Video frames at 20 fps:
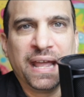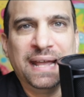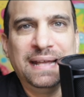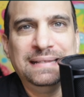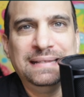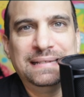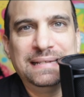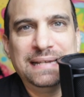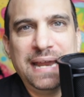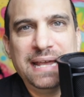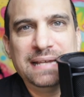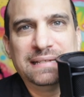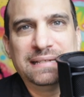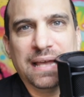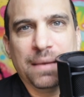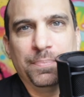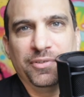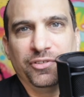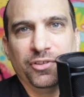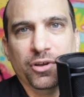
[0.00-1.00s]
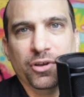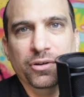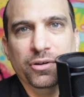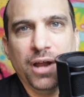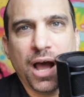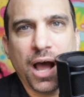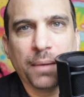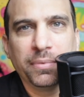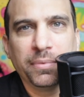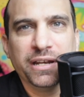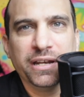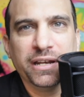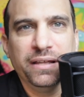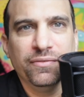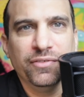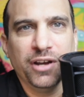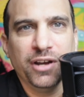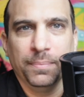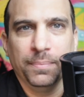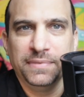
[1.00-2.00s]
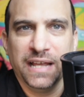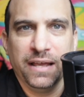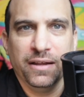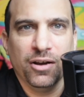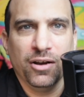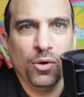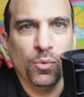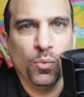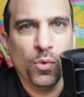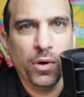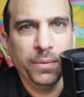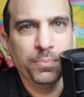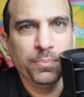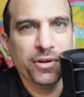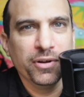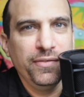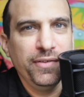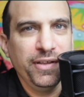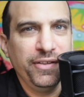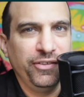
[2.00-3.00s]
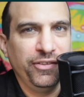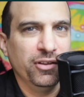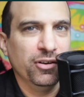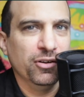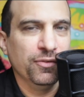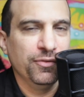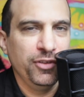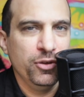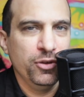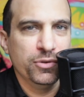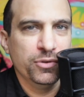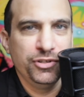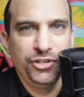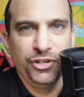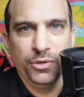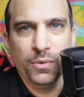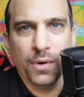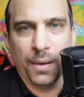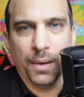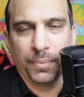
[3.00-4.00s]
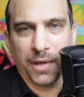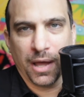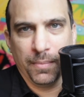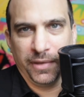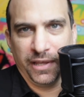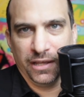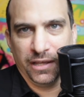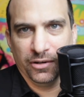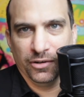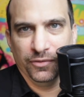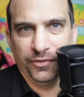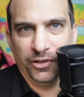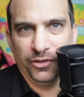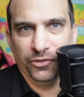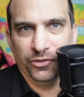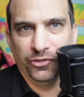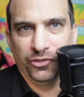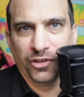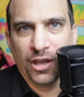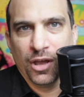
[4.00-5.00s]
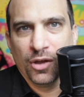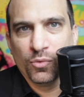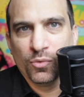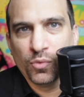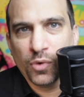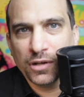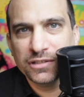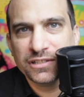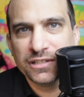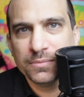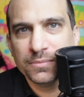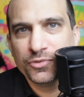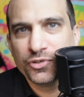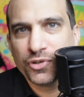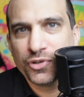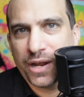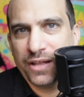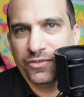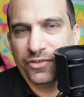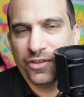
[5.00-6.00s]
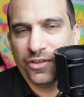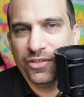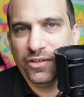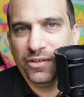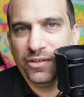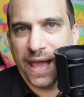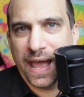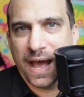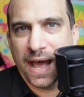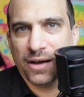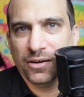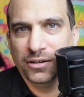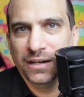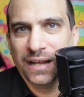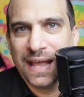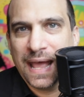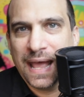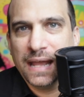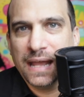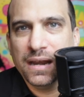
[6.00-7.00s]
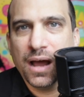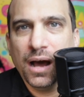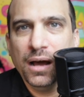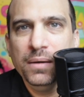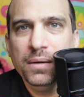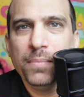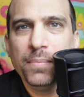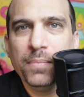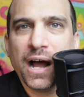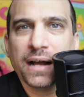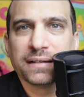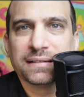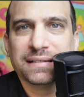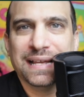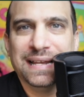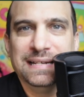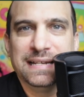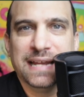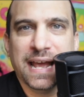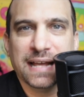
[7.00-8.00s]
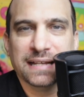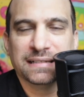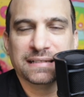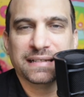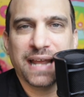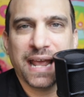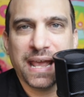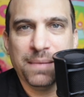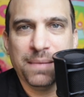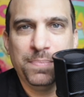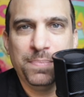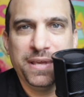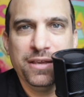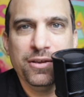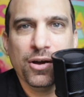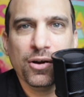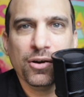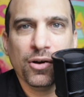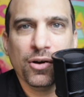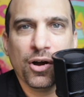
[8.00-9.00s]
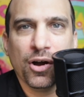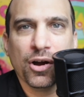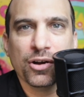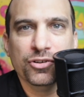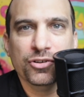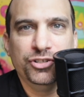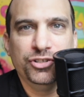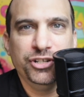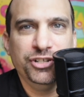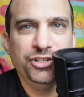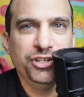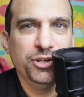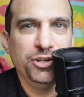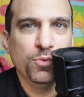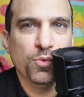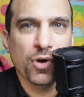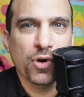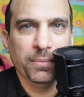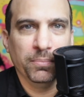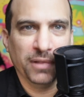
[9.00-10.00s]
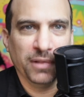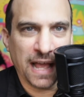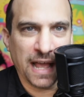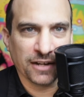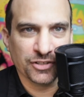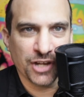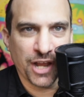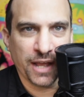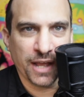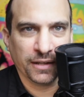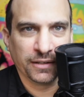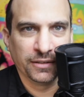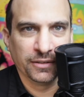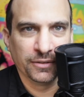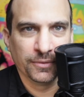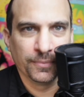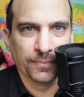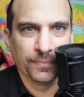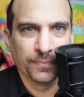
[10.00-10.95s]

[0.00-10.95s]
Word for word: In today's episode, I'm going to give an update on one previous interview and two upcoming interviews, run some trains on the layout, and unbox and test a PRR GG1 Blackjack.